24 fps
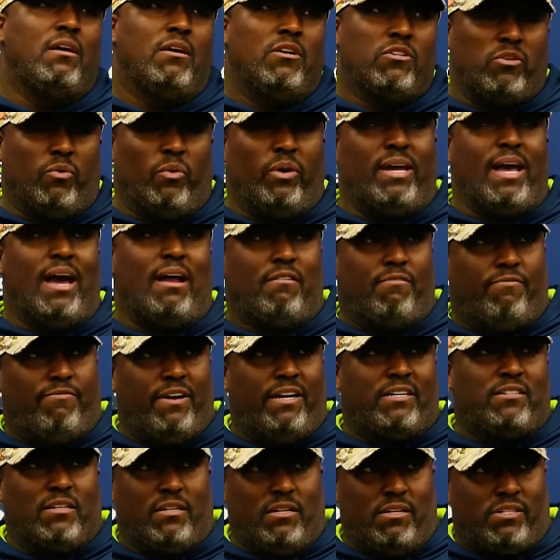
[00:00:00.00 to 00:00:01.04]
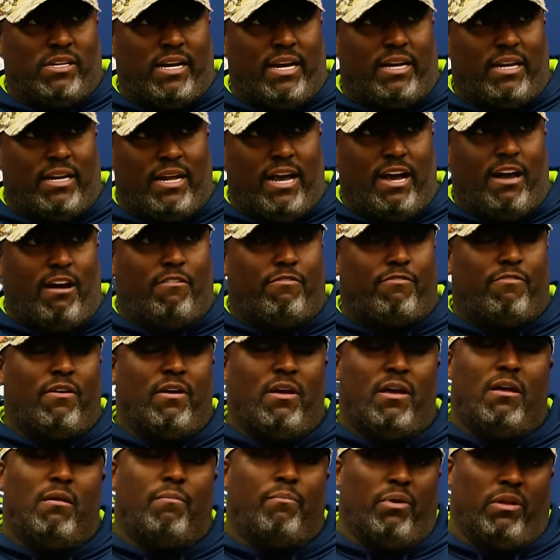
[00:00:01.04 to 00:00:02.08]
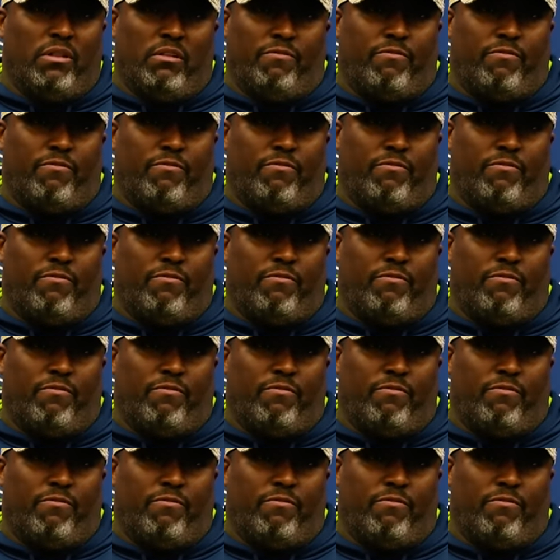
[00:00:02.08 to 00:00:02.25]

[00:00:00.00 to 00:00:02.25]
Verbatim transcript: So we got it fixed in the second half, but